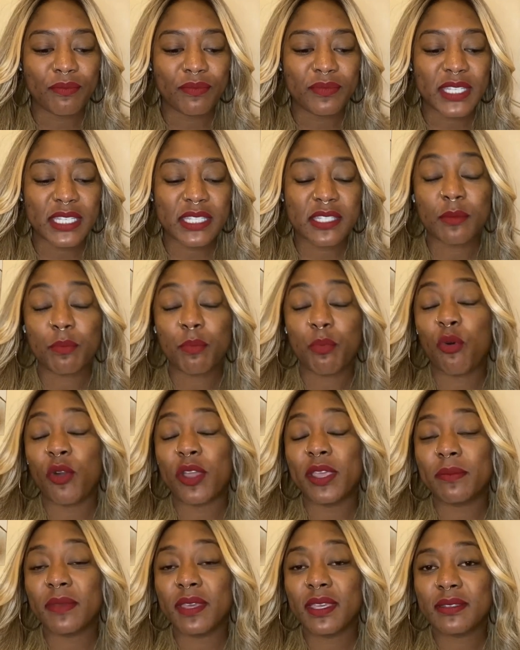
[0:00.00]

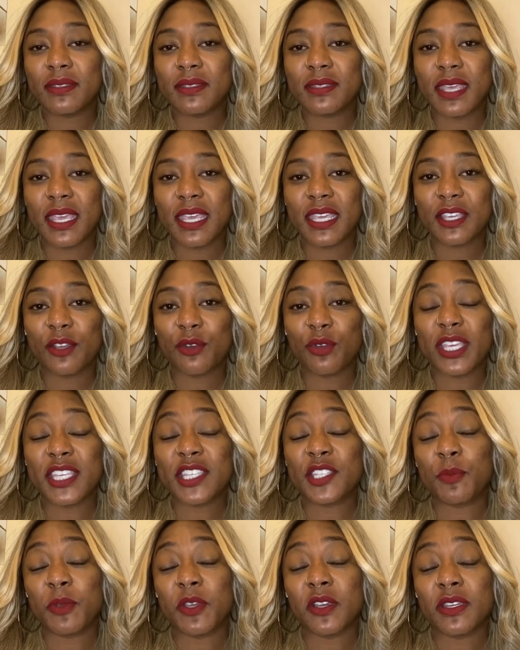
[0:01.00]
disappointment,
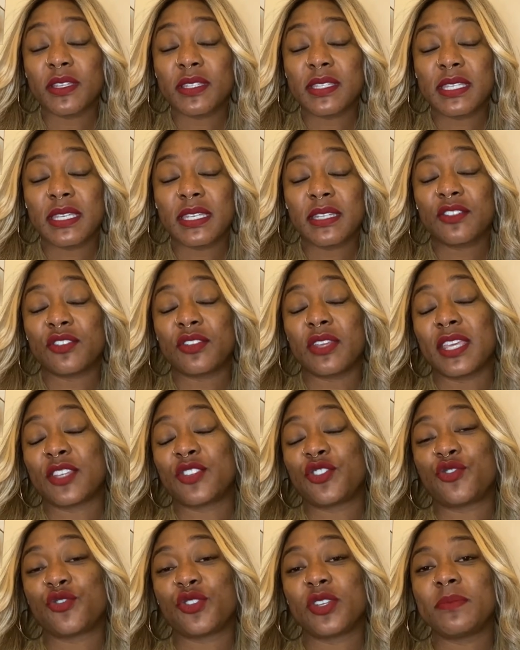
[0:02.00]
experiencing
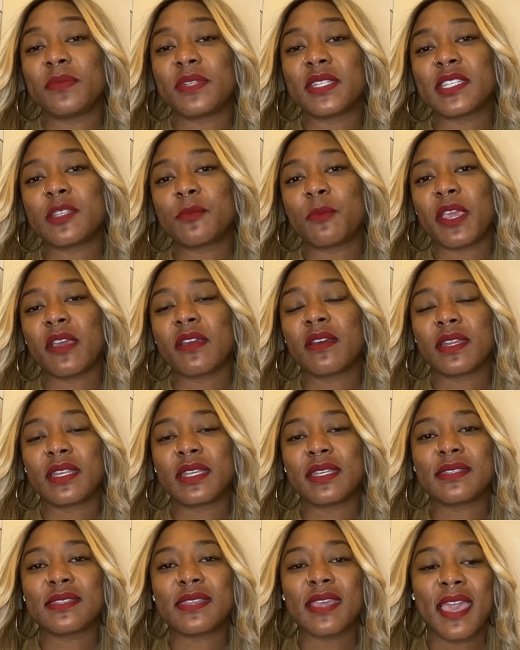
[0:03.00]
extreme
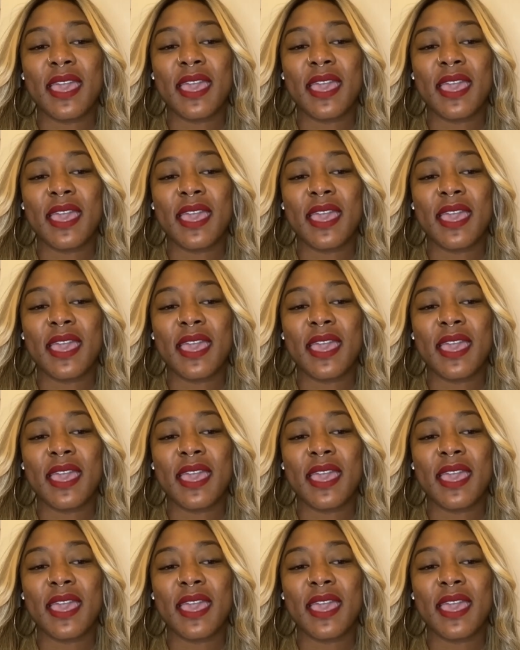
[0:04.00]
disparities,